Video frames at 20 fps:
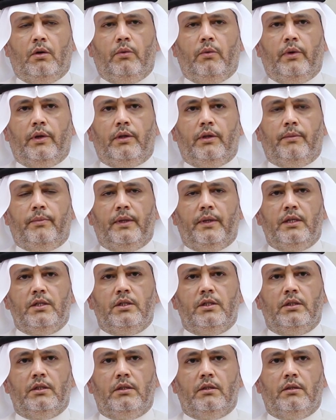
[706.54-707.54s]
where the
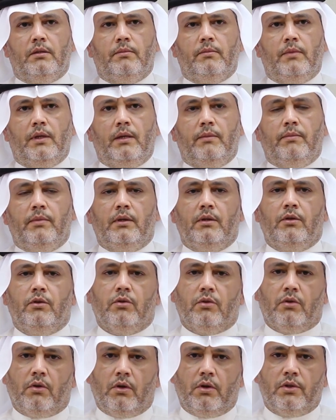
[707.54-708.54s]
patient may be
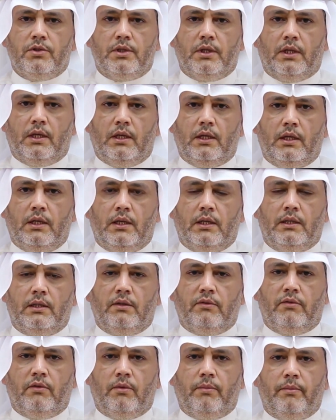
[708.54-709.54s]
neurologically and
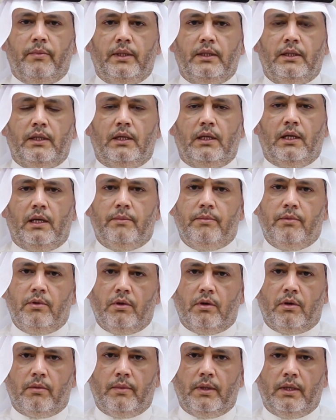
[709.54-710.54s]
developmentally
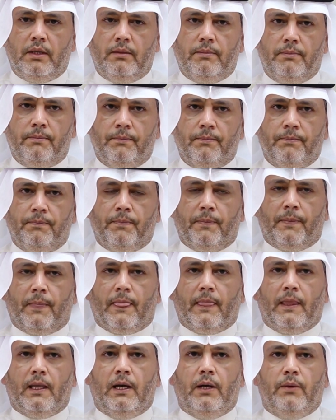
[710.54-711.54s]
abnormal.
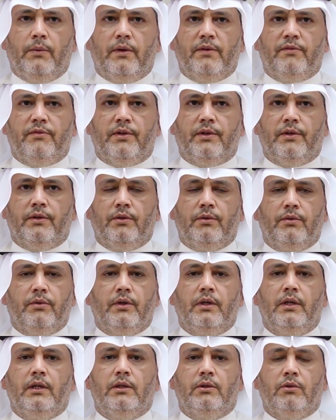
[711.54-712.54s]
However, you
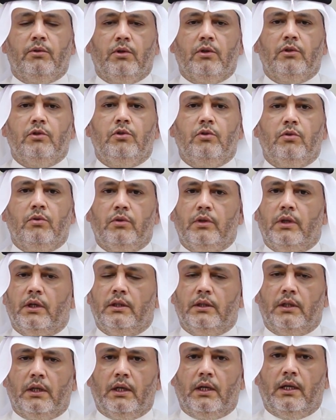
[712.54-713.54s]
really do not know the
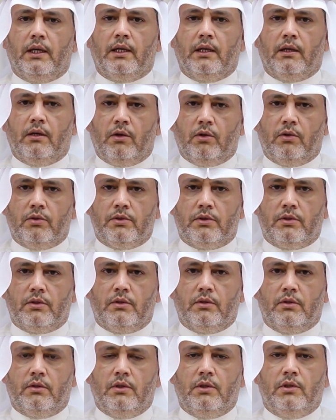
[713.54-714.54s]
underlying cause.
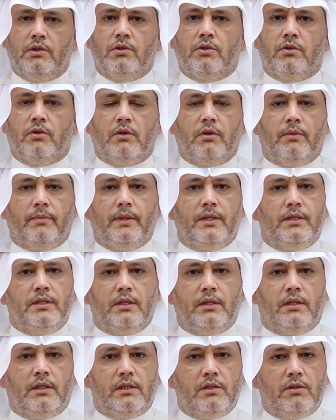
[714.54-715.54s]
So the
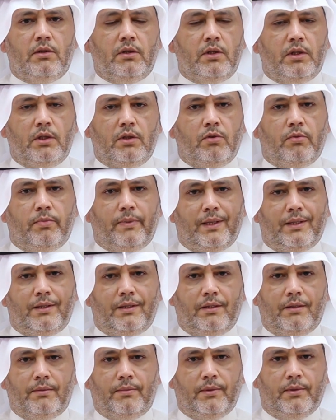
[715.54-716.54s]
patient is not
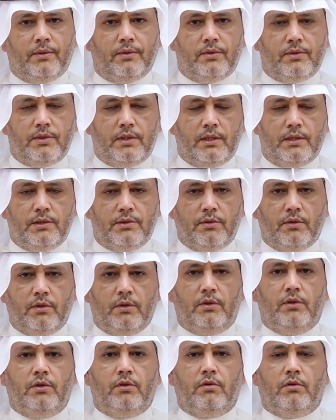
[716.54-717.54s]
idiopathic because he's
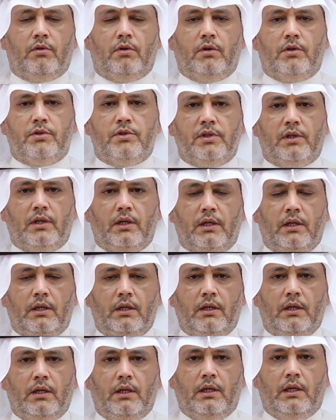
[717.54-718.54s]
not neurologically
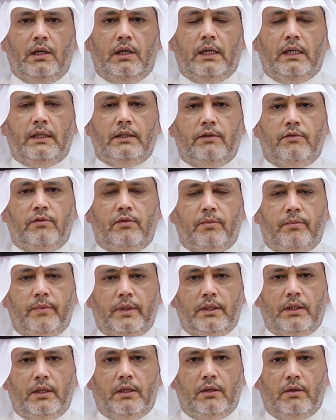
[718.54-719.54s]
and
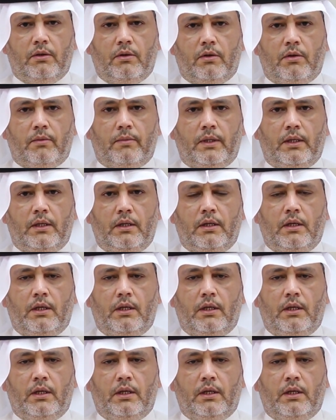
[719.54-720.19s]
developmentally normal,